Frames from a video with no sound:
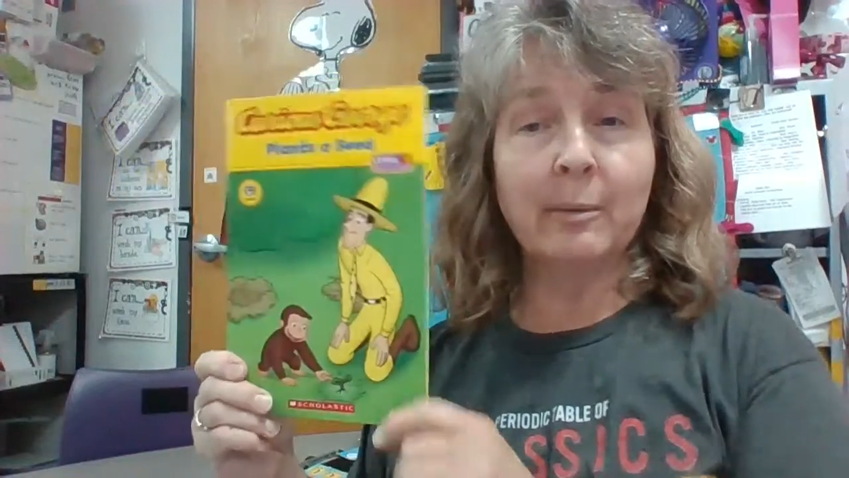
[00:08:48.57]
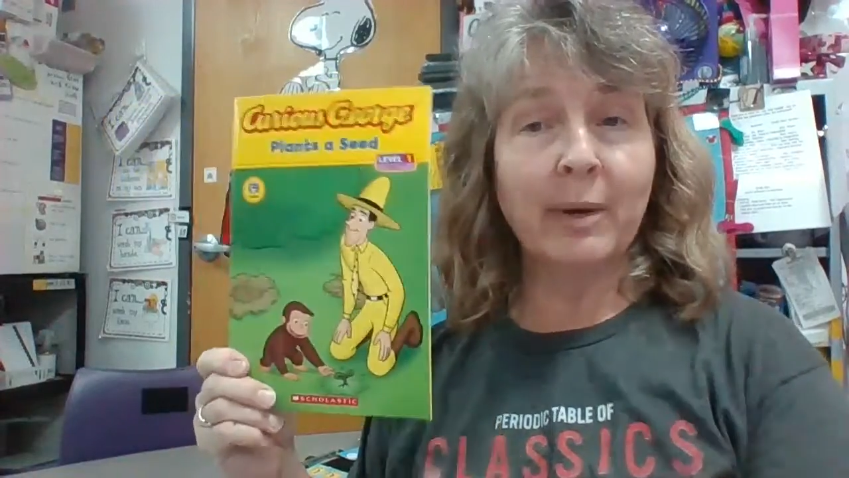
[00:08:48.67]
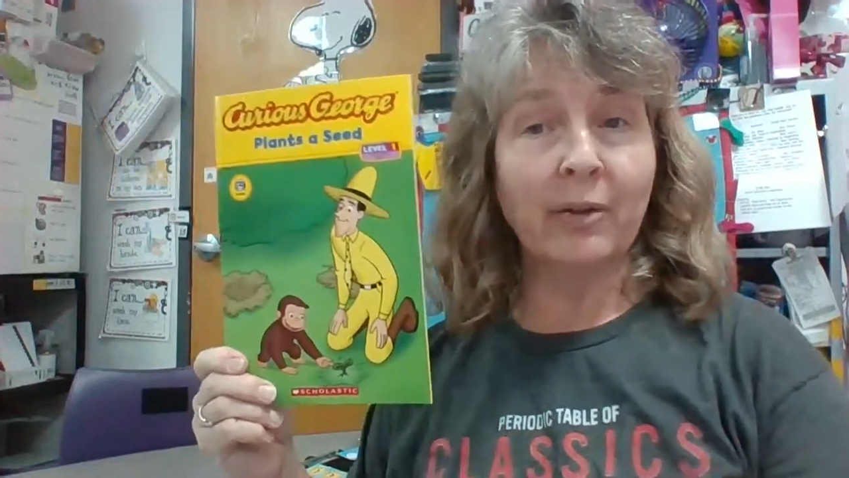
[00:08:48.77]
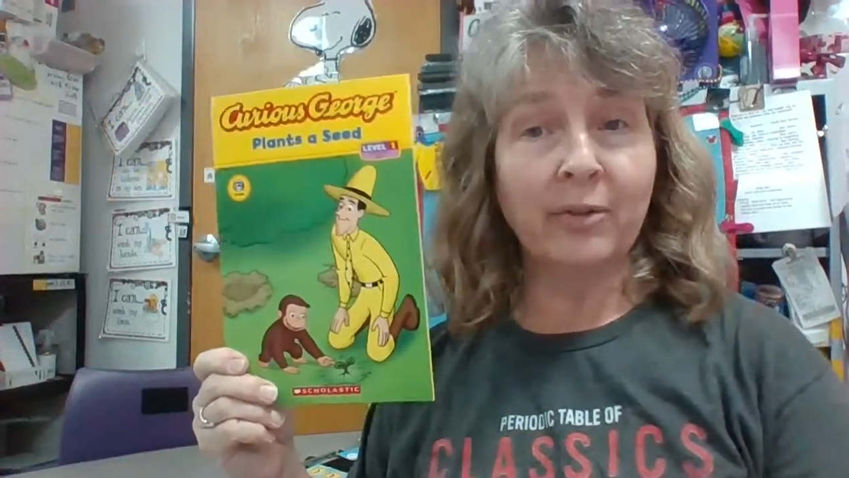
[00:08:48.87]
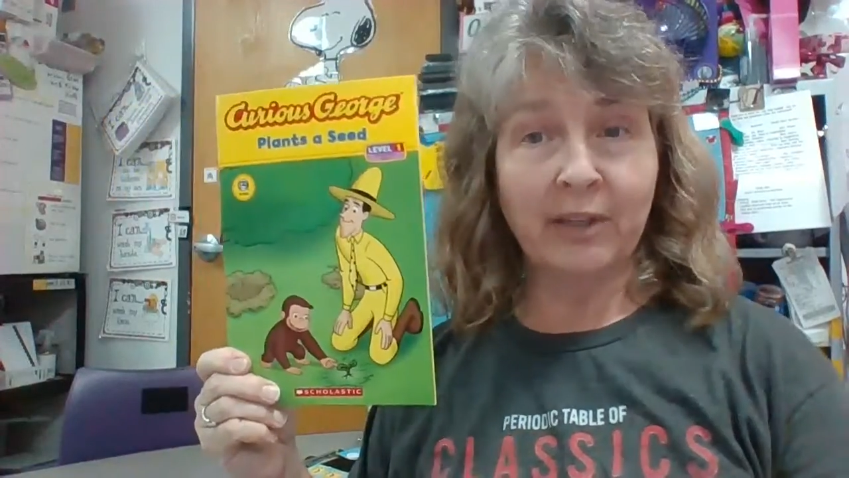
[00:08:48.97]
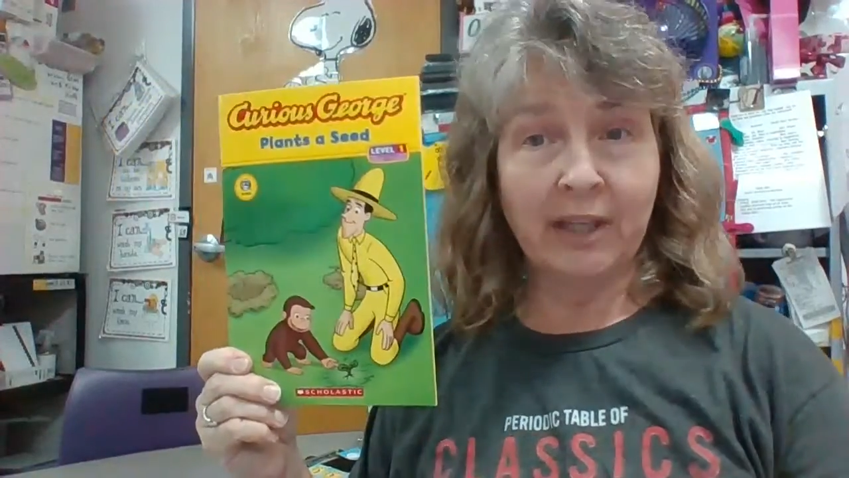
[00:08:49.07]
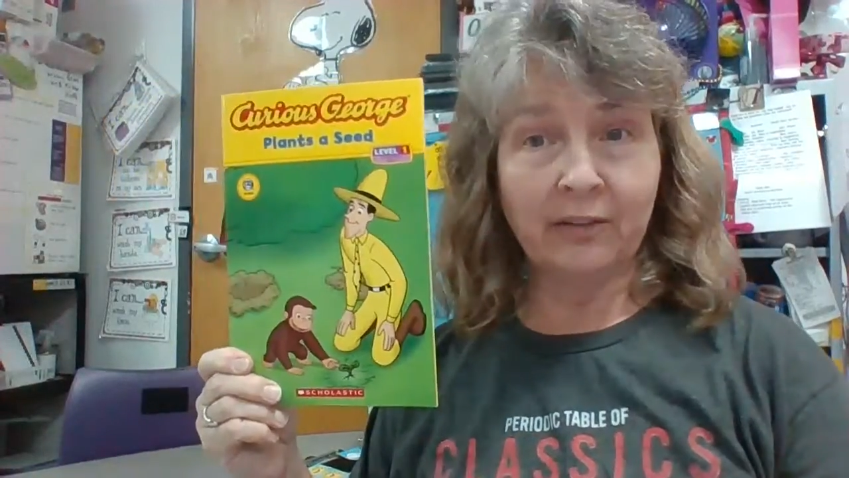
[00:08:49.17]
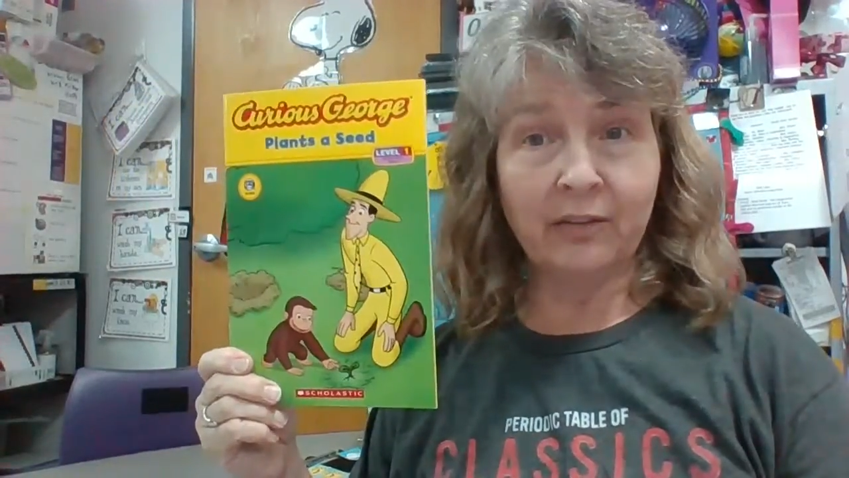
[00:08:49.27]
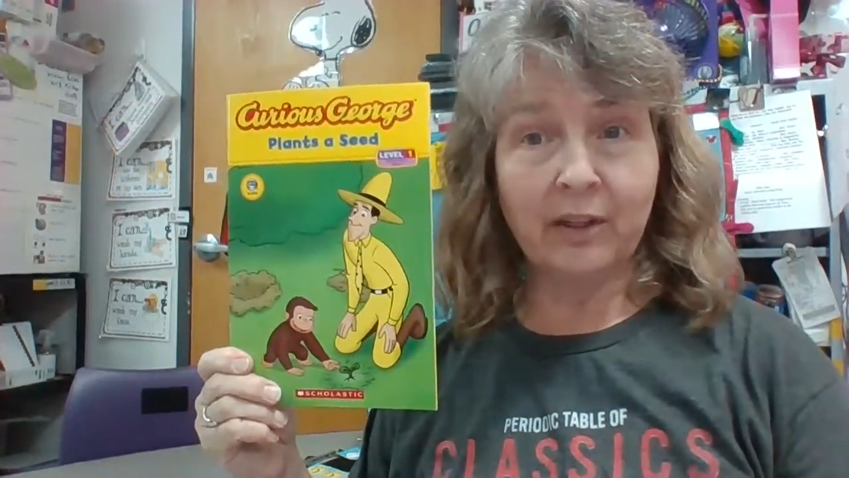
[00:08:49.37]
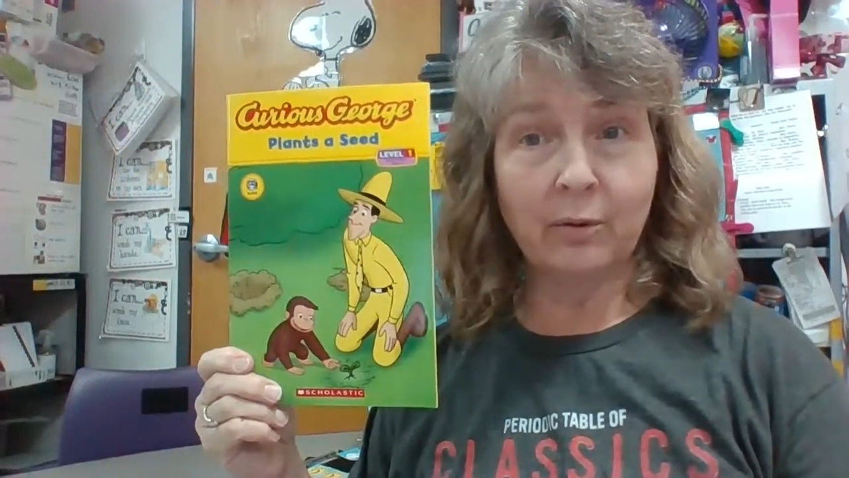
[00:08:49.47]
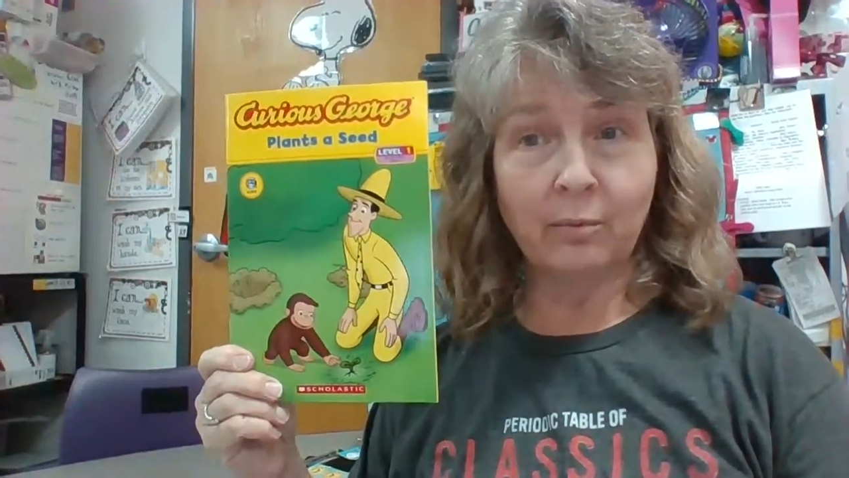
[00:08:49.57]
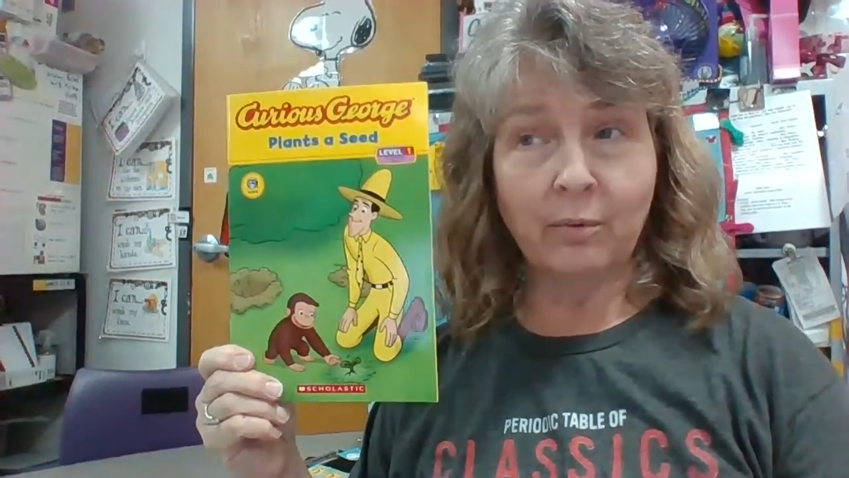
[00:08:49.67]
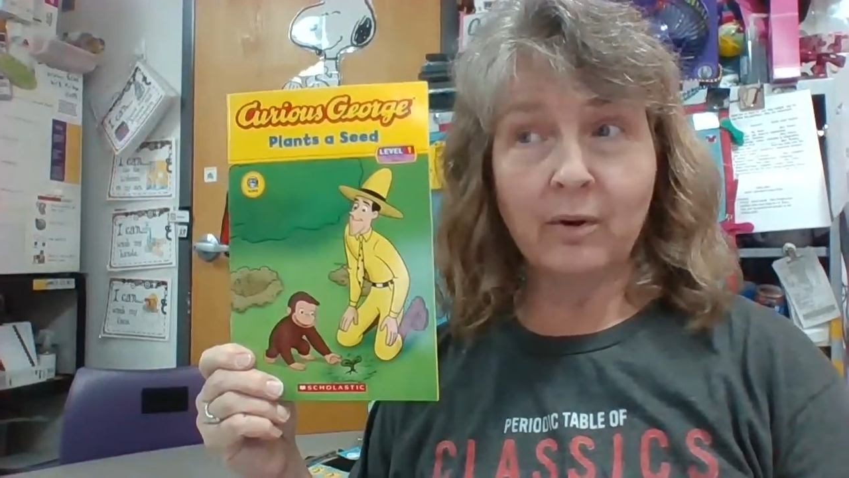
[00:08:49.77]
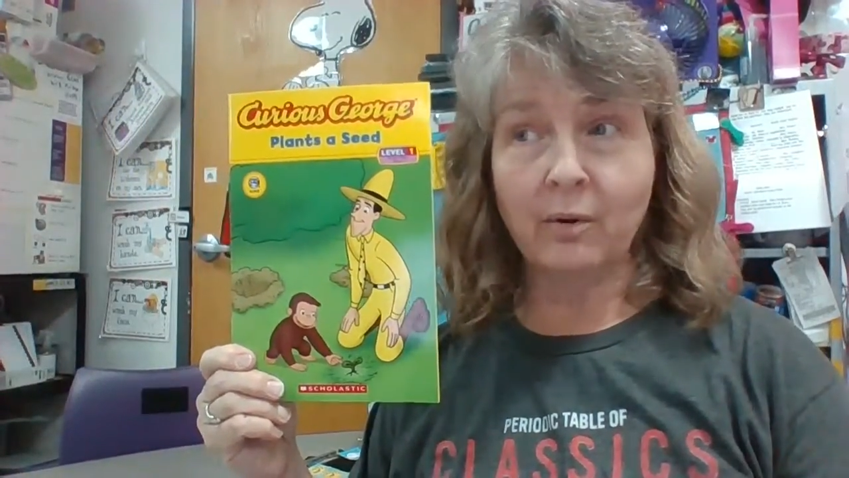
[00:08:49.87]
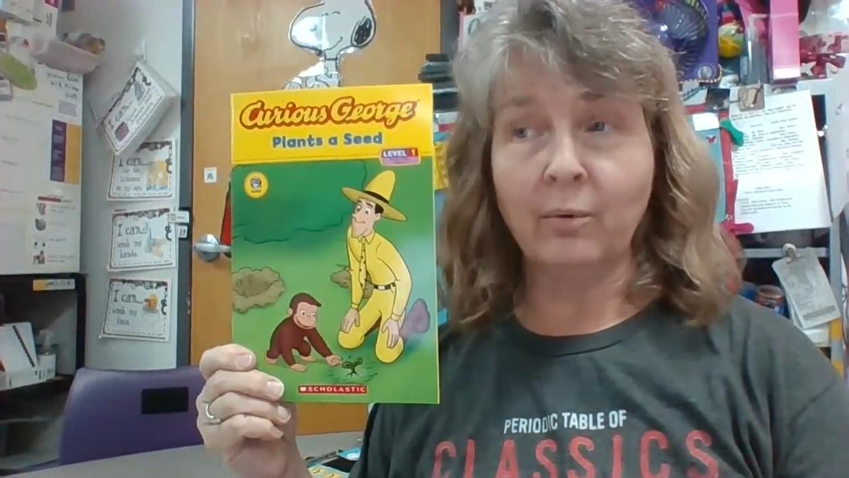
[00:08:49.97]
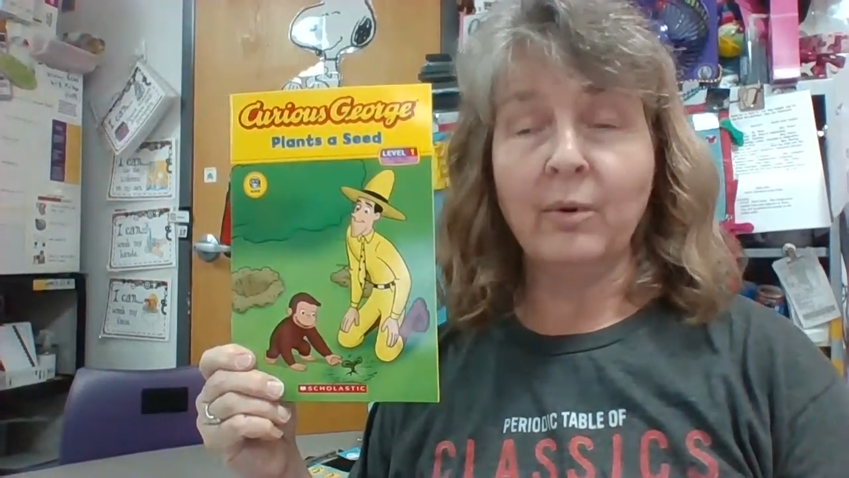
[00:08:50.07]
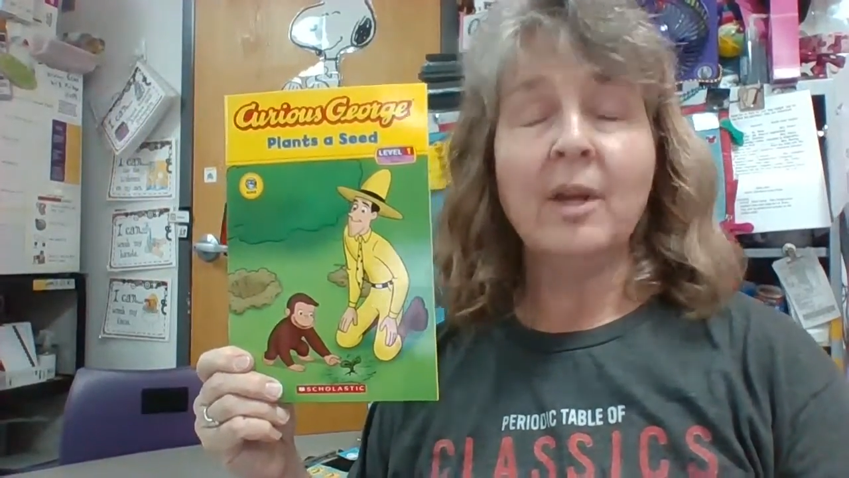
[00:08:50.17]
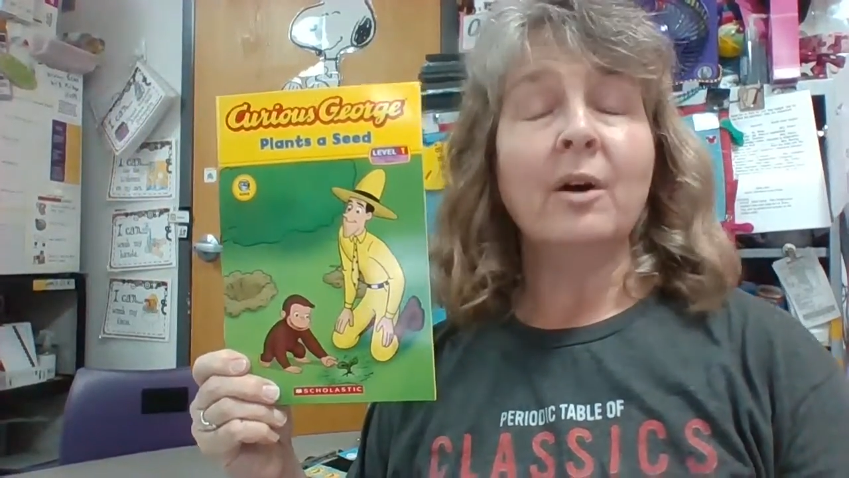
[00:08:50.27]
about things that grow.